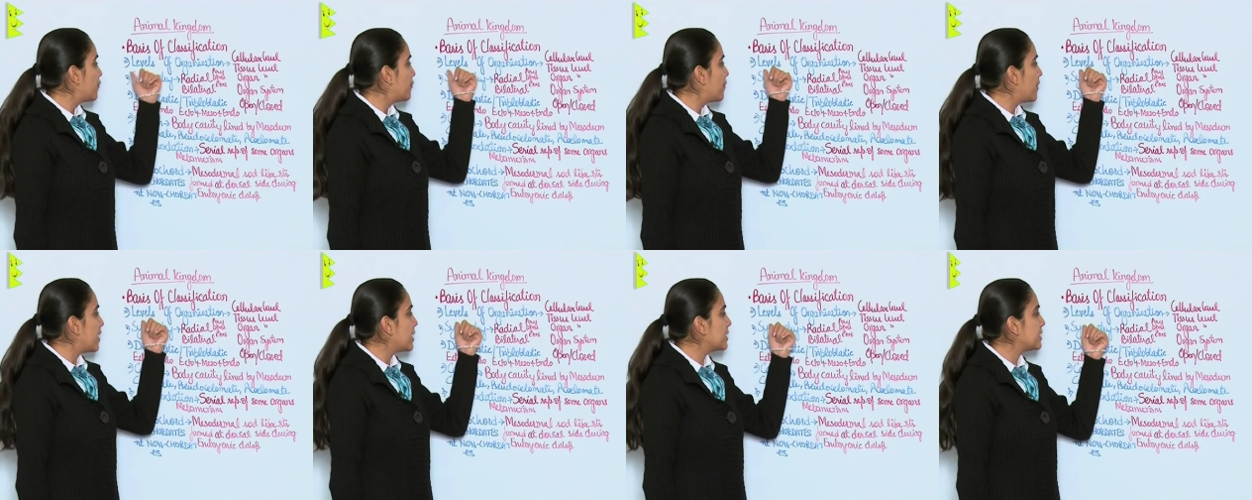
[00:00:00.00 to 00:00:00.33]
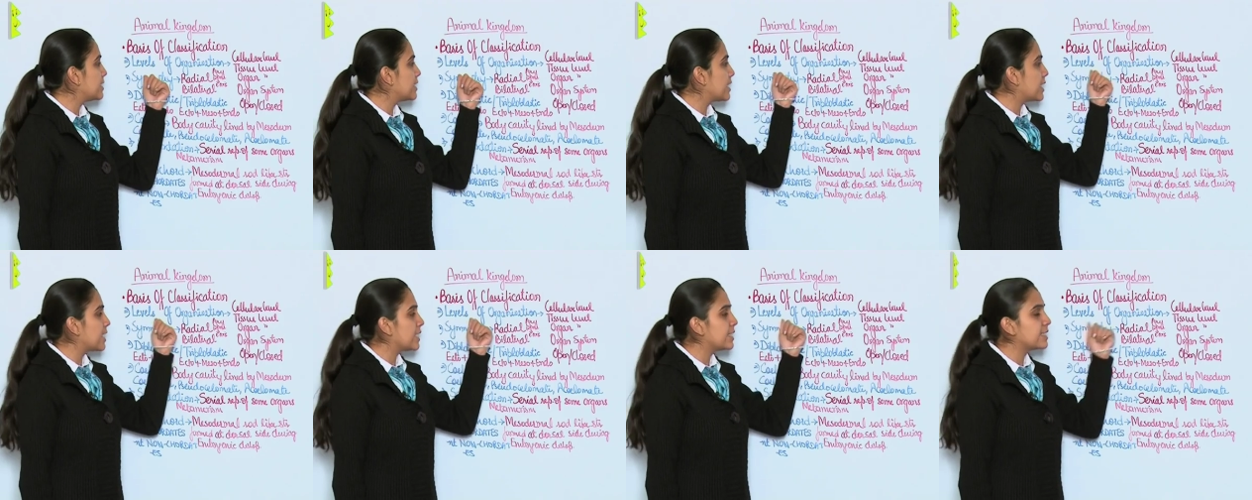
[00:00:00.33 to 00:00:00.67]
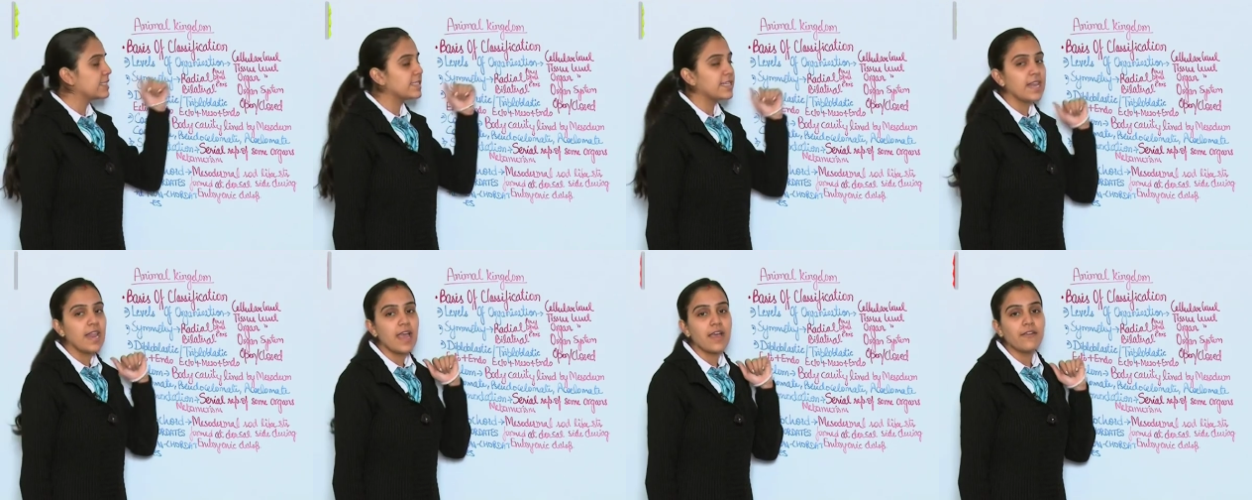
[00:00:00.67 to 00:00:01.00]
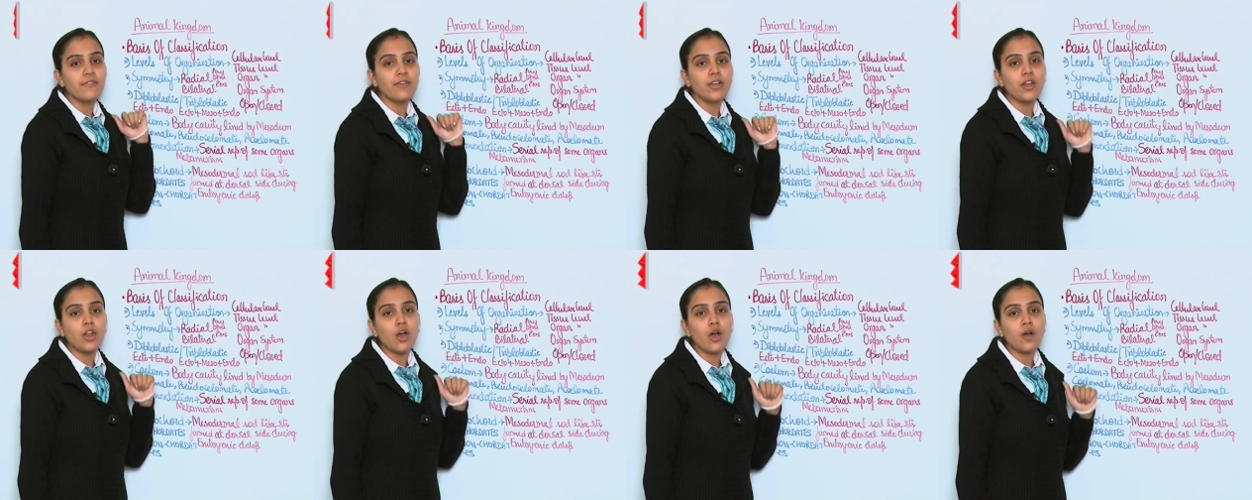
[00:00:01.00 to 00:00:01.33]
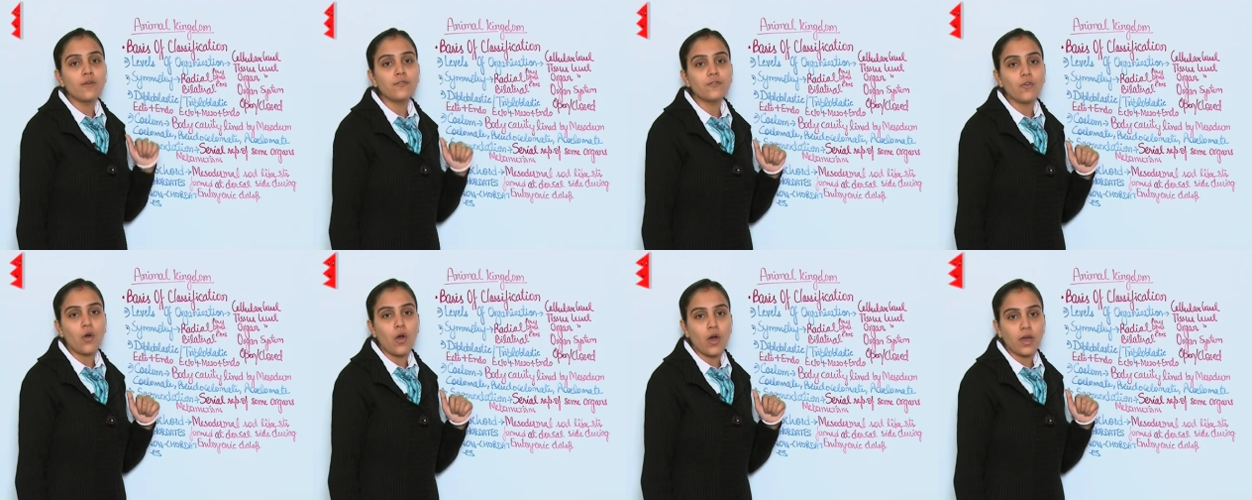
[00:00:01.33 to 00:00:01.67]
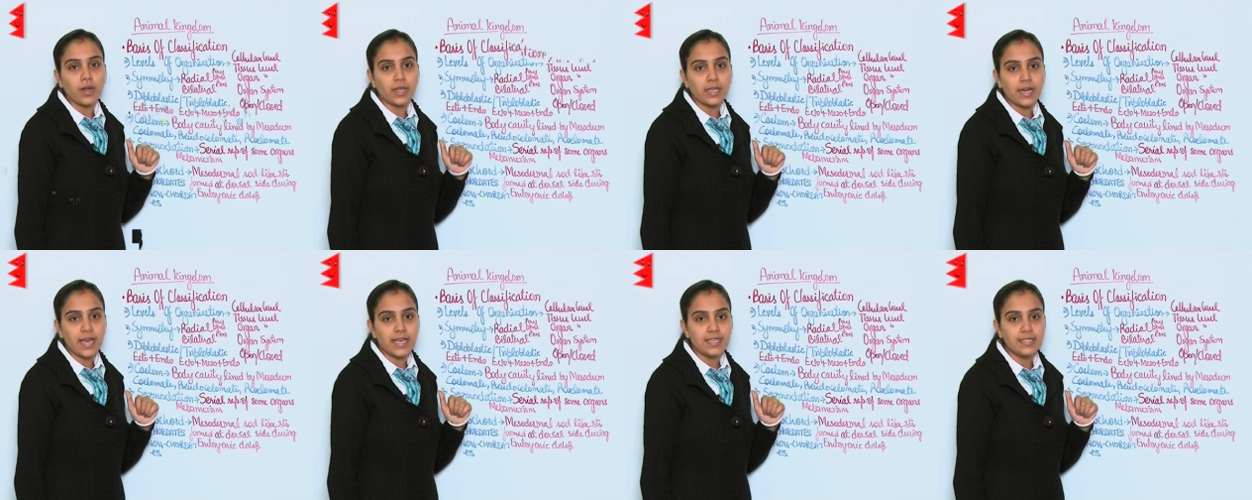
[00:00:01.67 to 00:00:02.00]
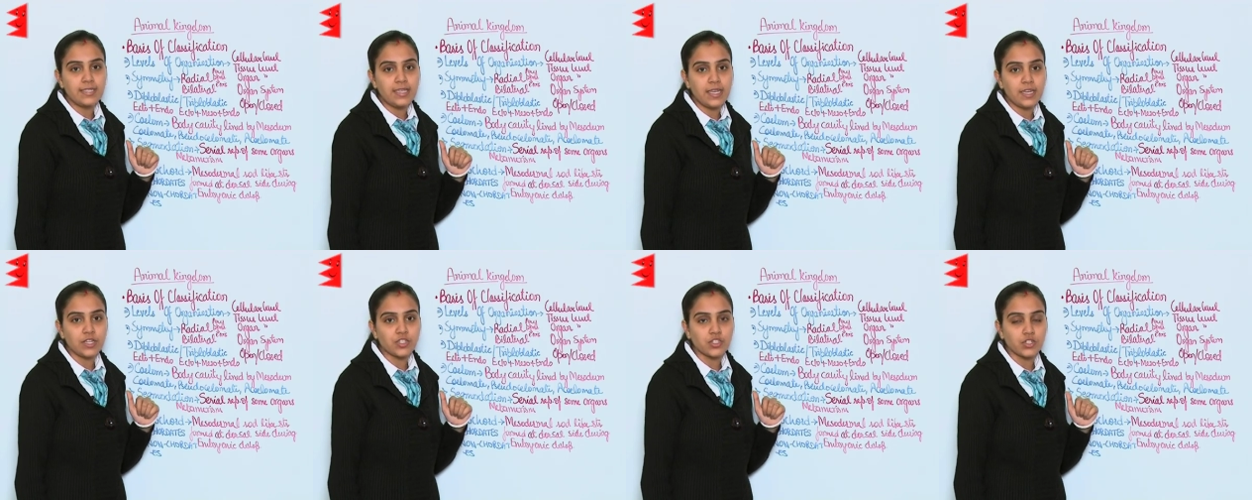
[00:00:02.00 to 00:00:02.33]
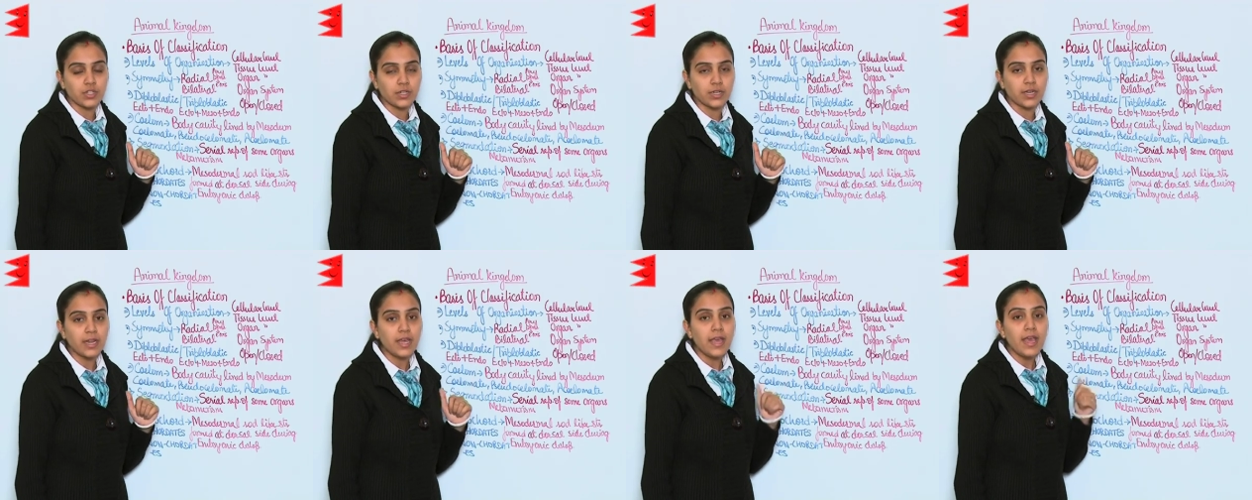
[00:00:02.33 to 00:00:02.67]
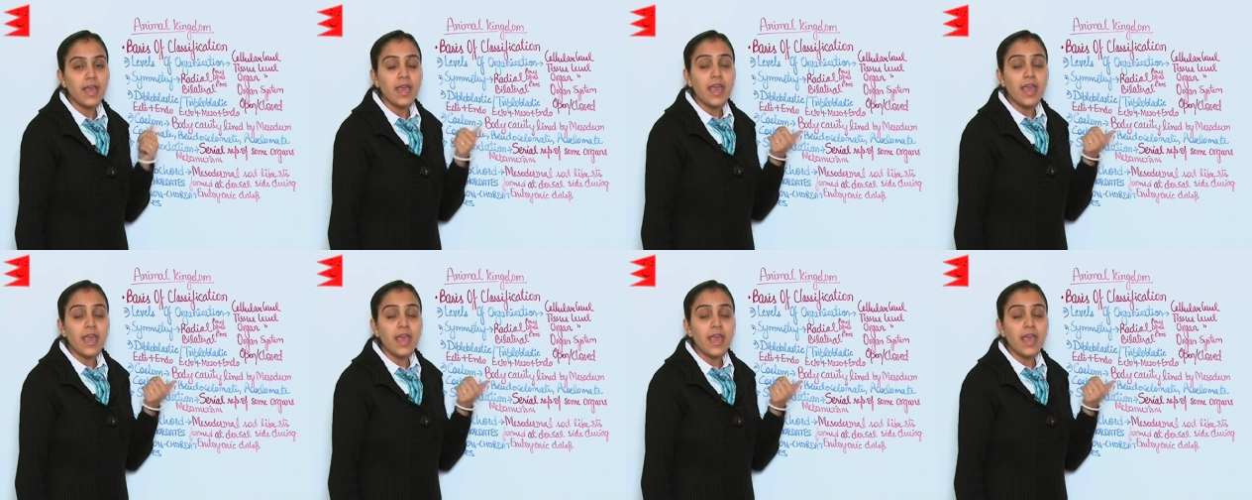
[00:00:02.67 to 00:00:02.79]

First is level of organization.